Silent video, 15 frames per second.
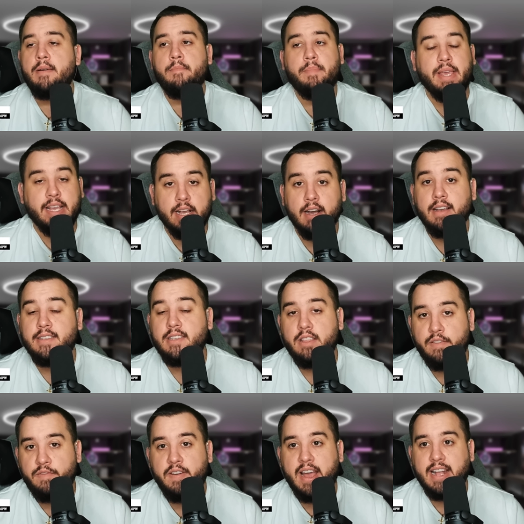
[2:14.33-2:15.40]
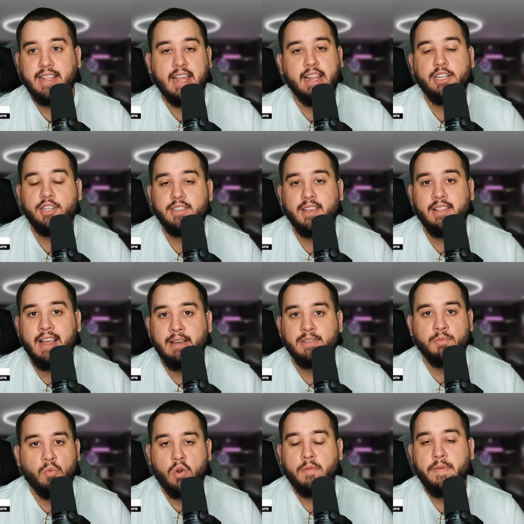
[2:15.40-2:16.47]
because of the fact that it just allows
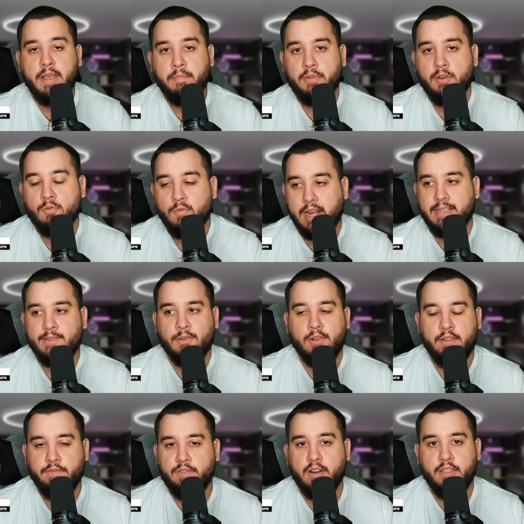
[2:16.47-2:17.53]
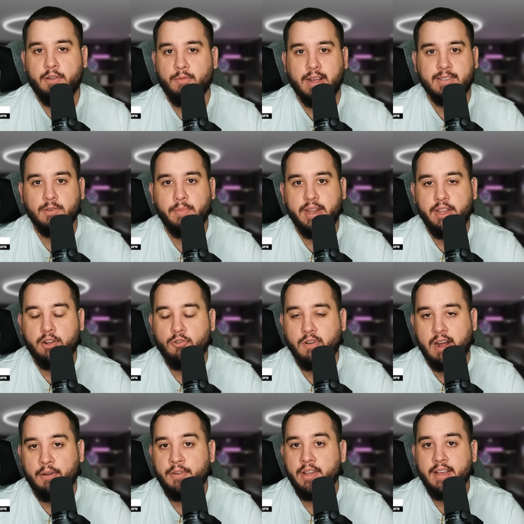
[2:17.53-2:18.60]
more people to wrestle in front of the WrestleMania
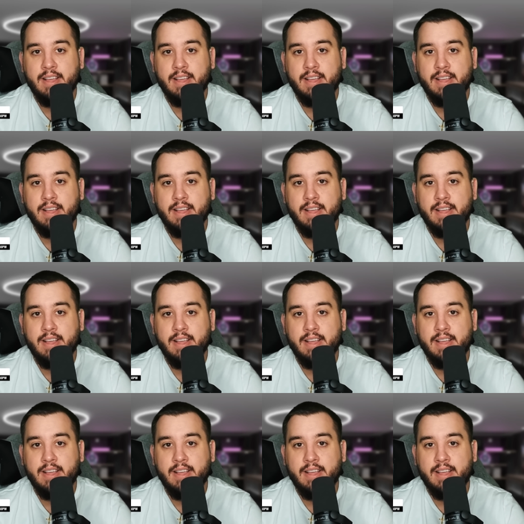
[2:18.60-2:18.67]
crowd.